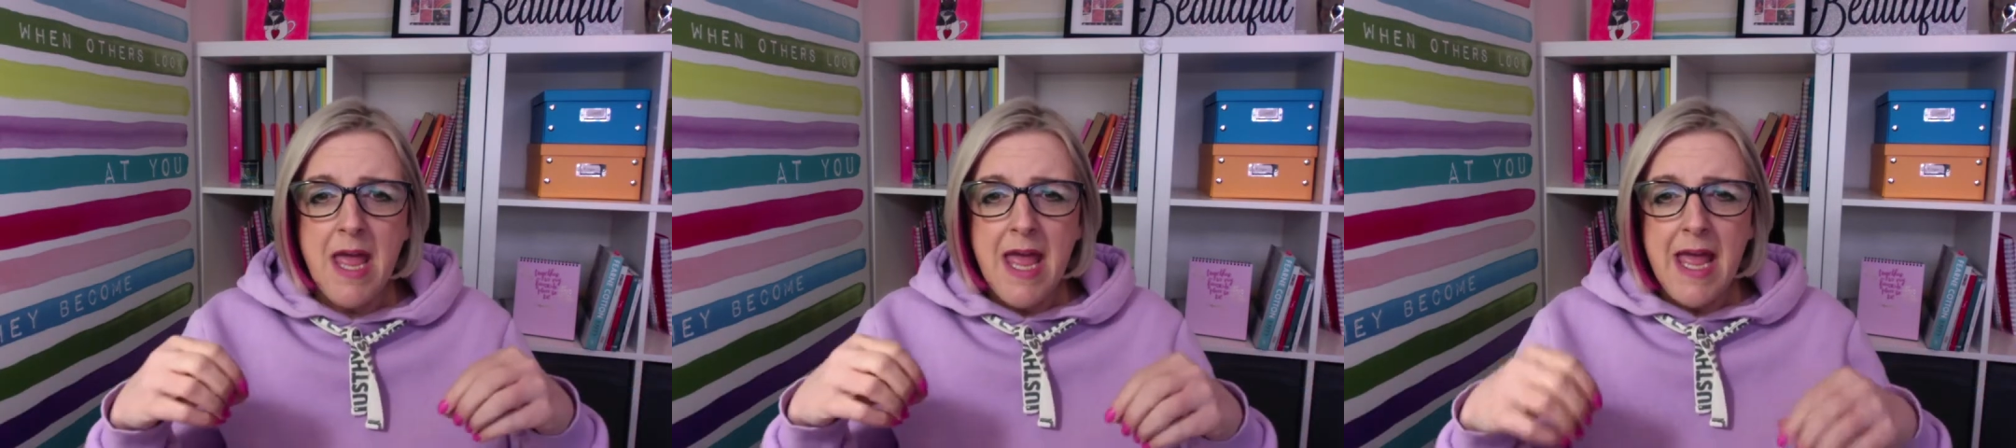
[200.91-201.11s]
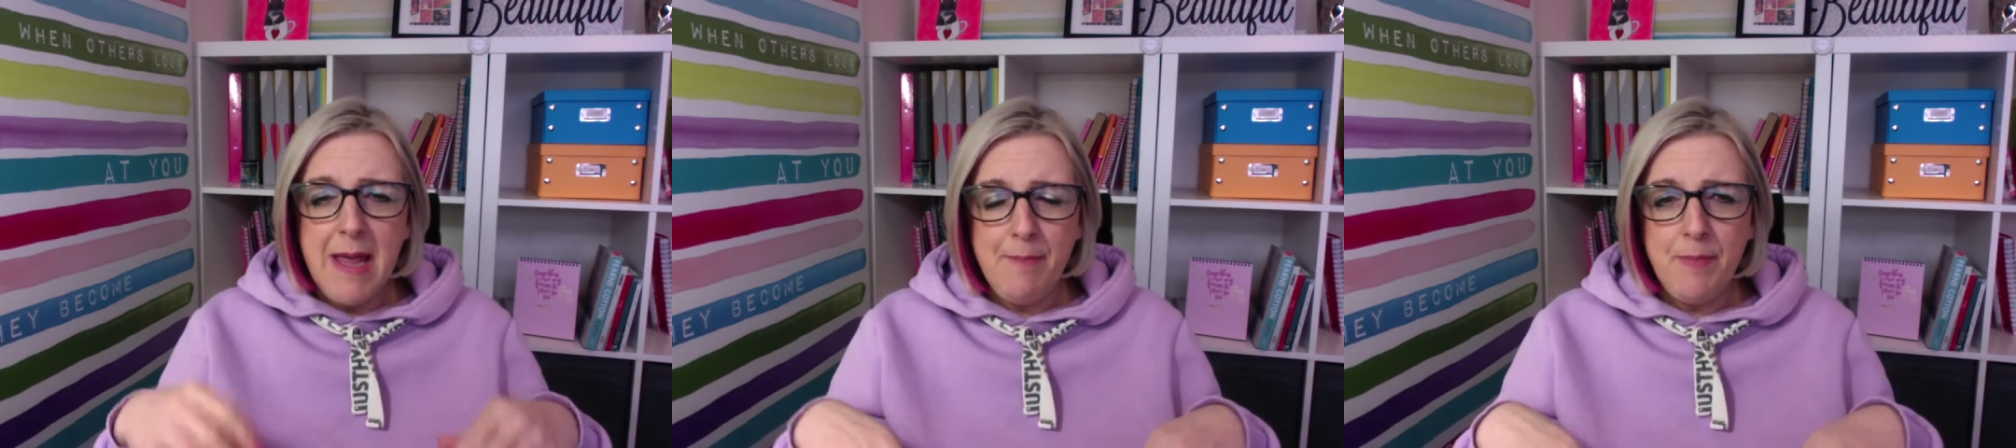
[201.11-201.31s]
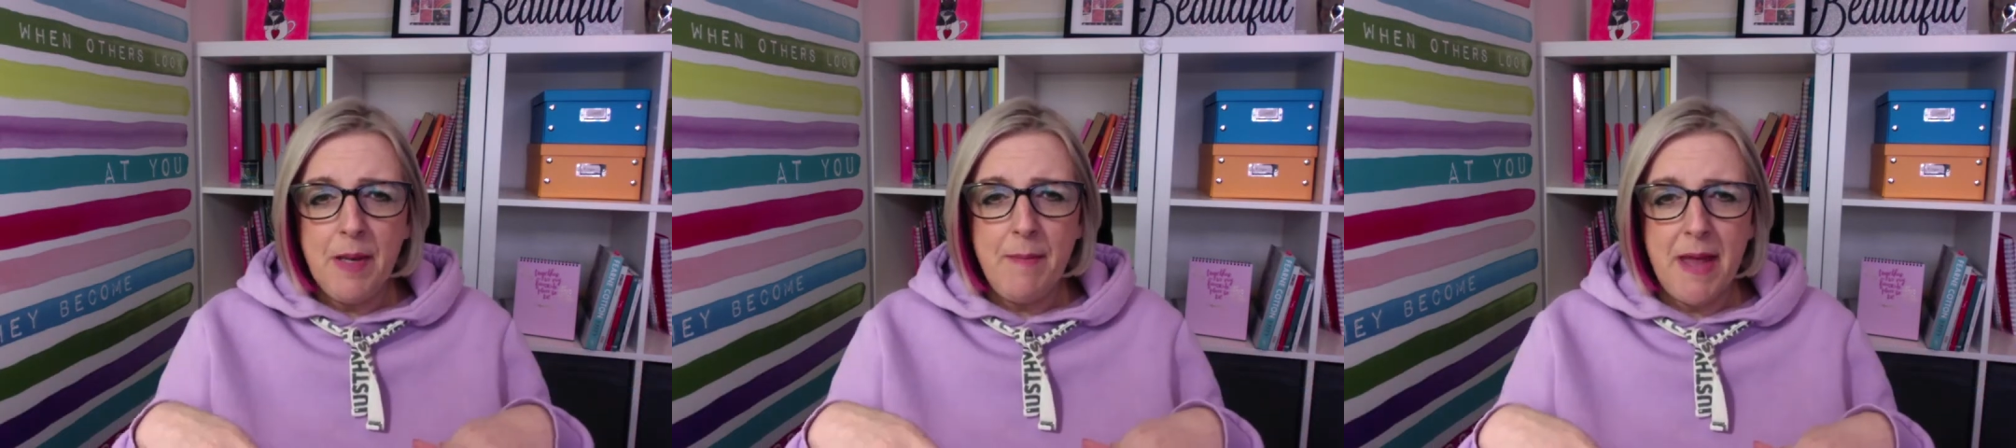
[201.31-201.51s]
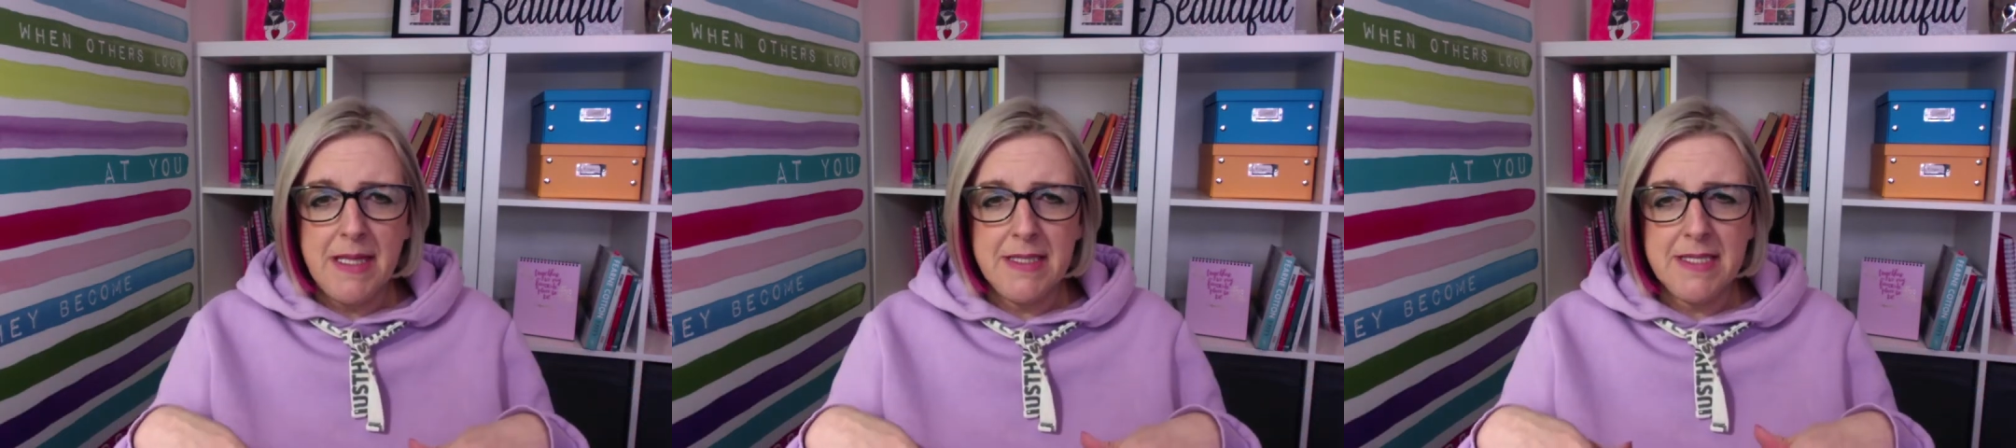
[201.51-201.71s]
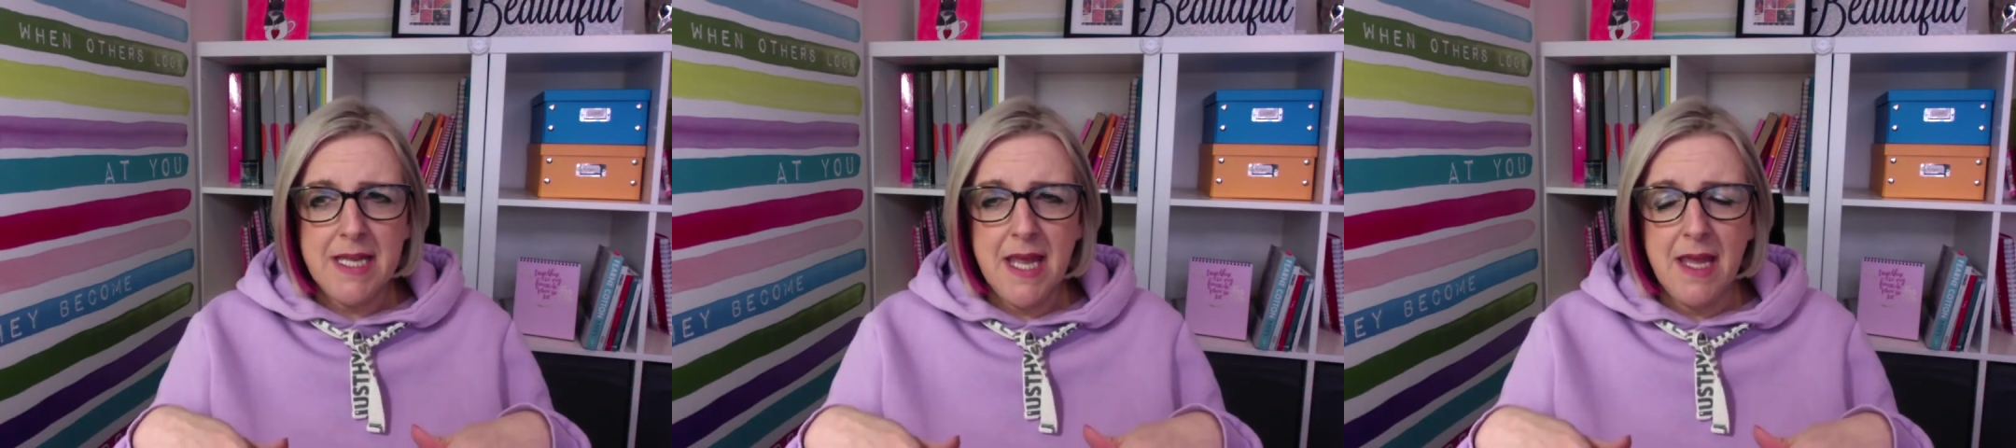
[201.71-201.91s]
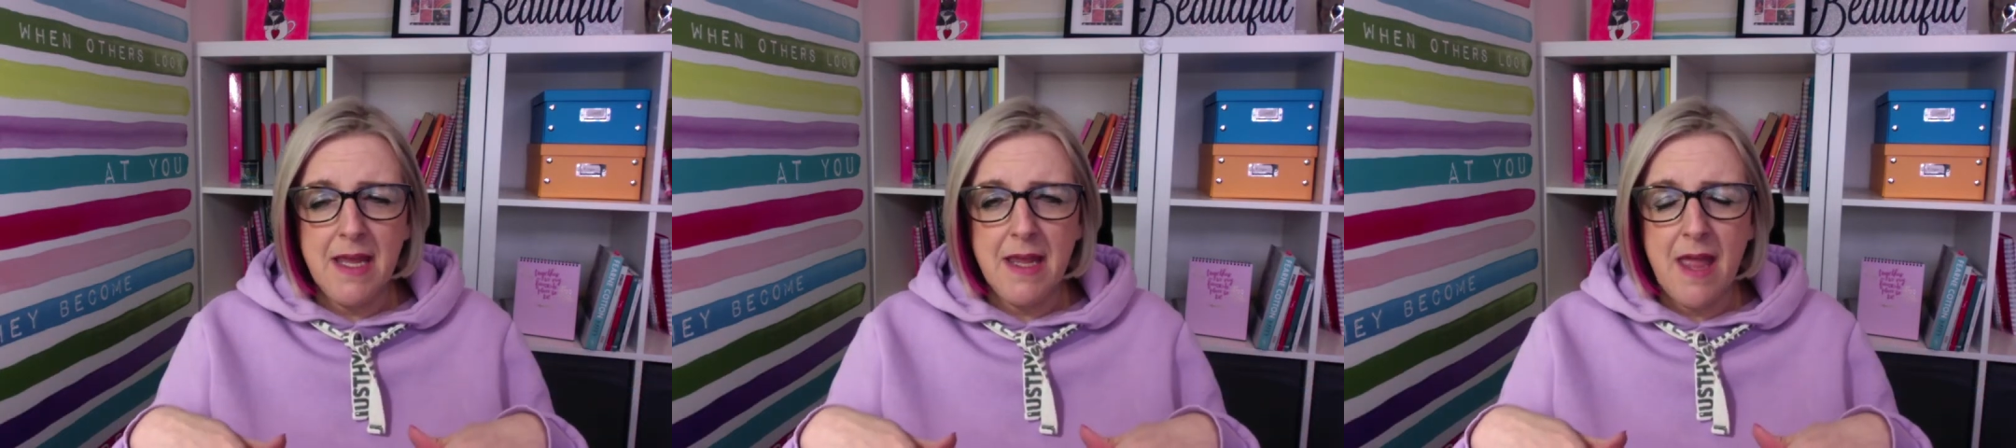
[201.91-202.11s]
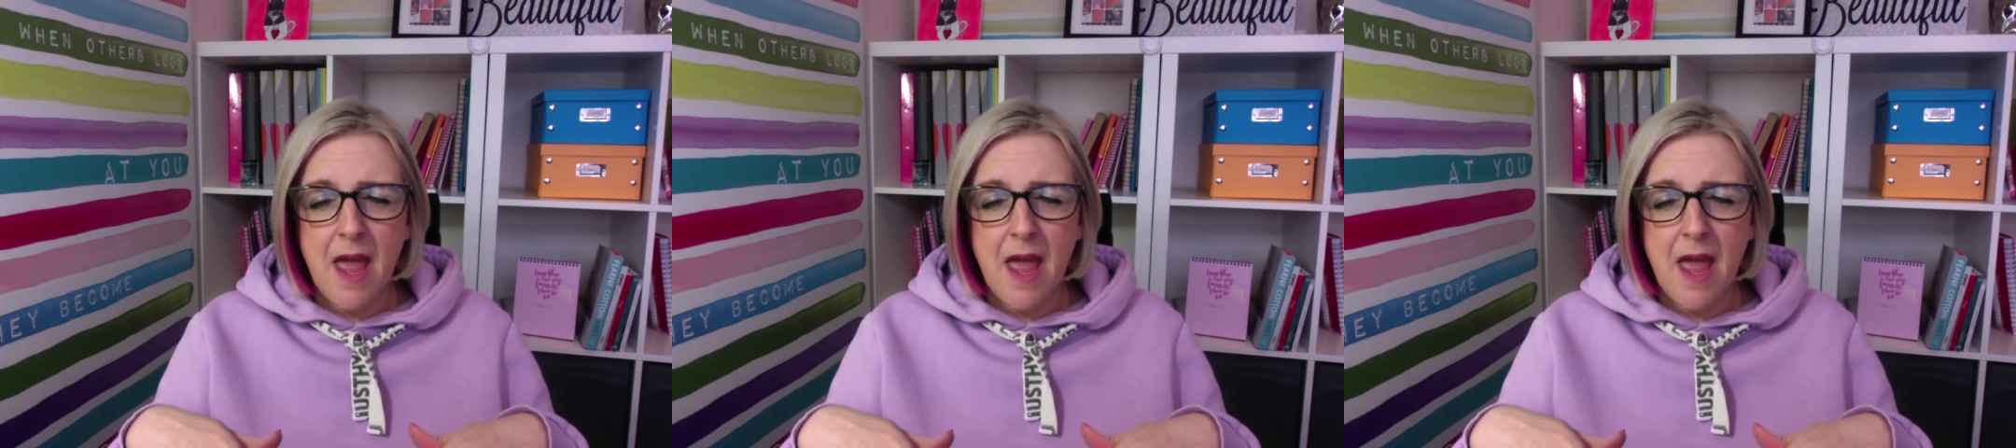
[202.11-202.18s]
implementing